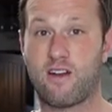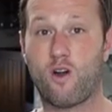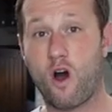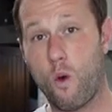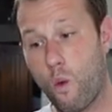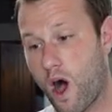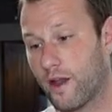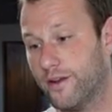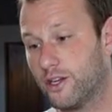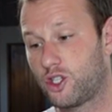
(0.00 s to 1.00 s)
there are
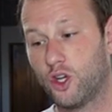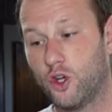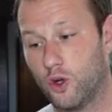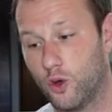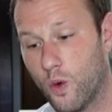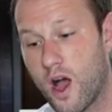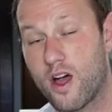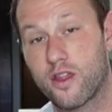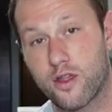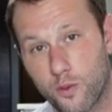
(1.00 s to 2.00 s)
1,
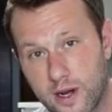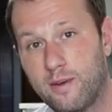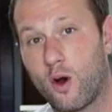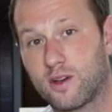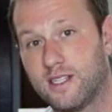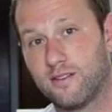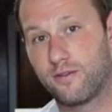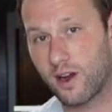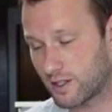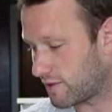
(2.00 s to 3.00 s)
2, 3 boxes in
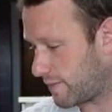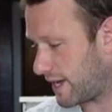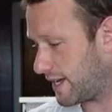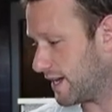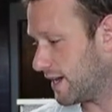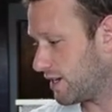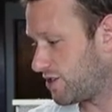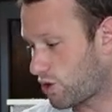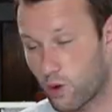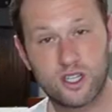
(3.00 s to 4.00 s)
front of me.
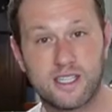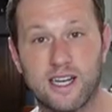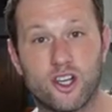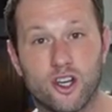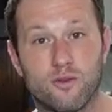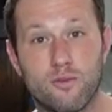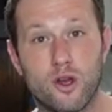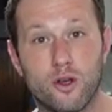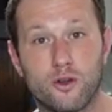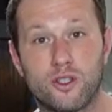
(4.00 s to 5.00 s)
George is in a good
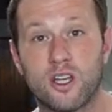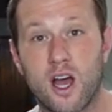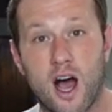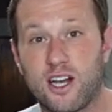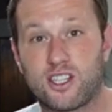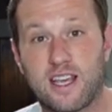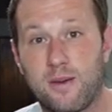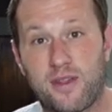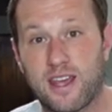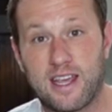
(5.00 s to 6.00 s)
mood. I just
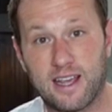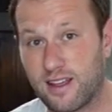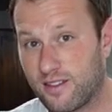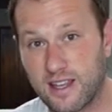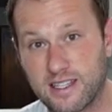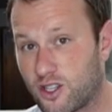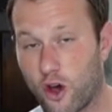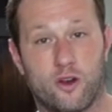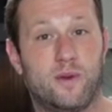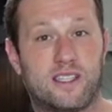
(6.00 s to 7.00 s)
keep thinking there's
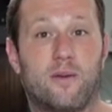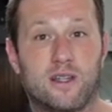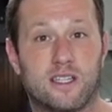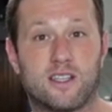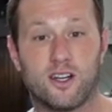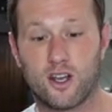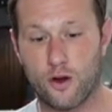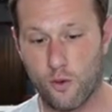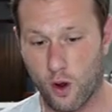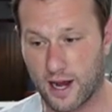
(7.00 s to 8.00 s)
gotta be something that's gonna
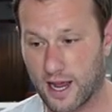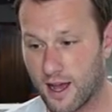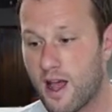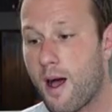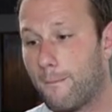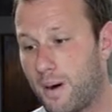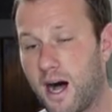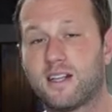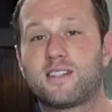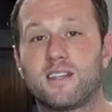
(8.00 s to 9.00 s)
go wrong here.
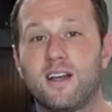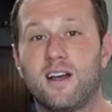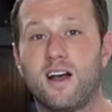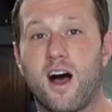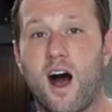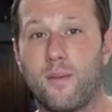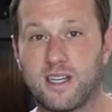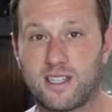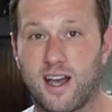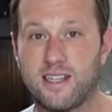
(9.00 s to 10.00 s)
But I'm
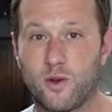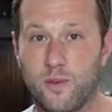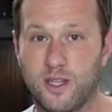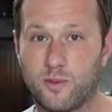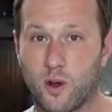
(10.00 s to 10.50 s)
excited to open these